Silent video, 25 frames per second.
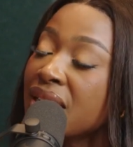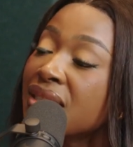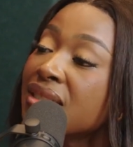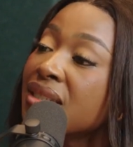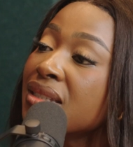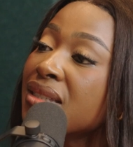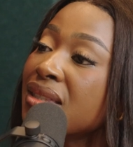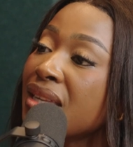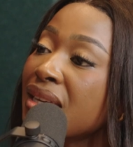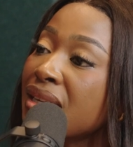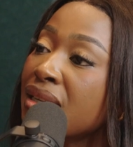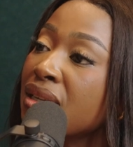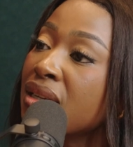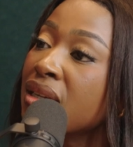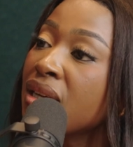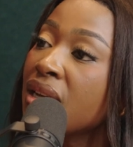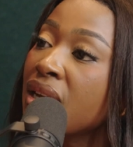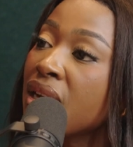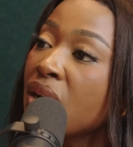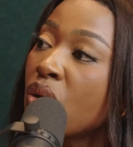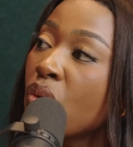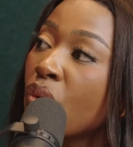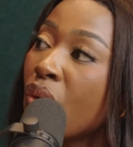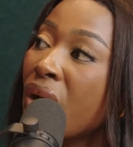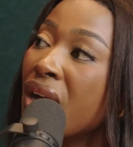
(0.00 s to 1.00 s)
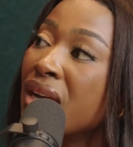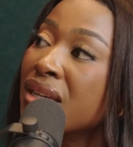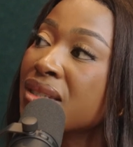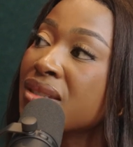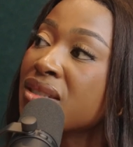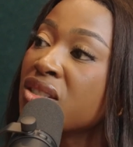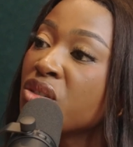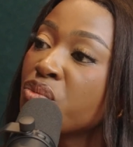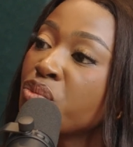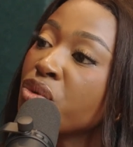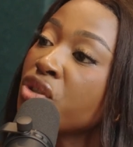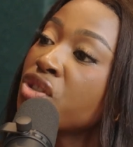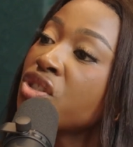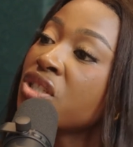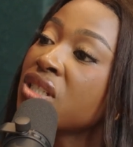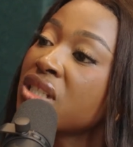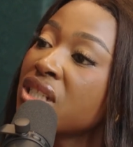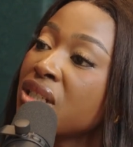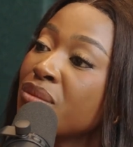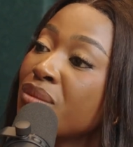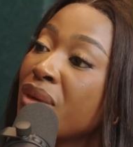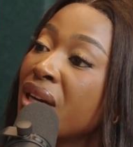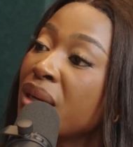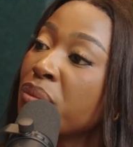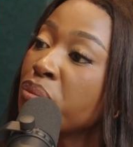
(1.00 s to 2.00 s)
is it then wise to purchase
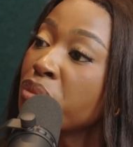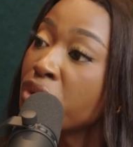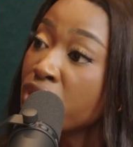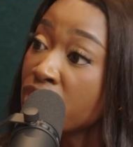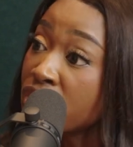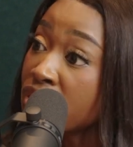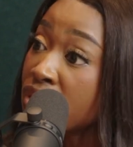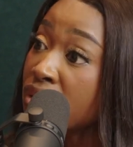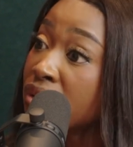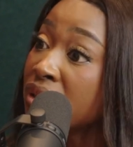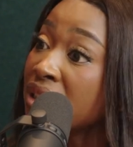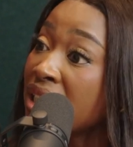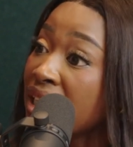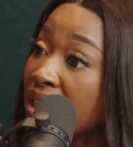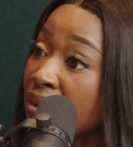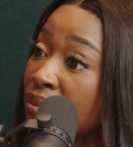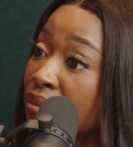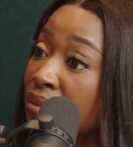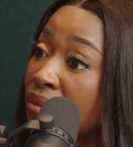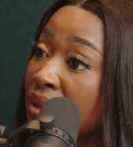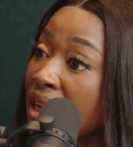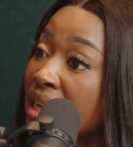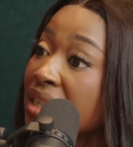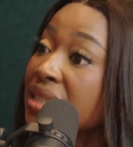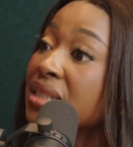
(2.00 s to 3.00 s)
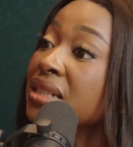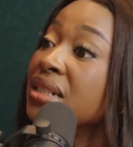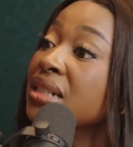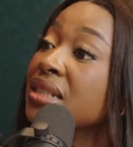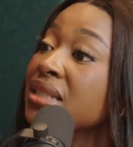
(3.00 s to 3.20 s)
in my personal name as an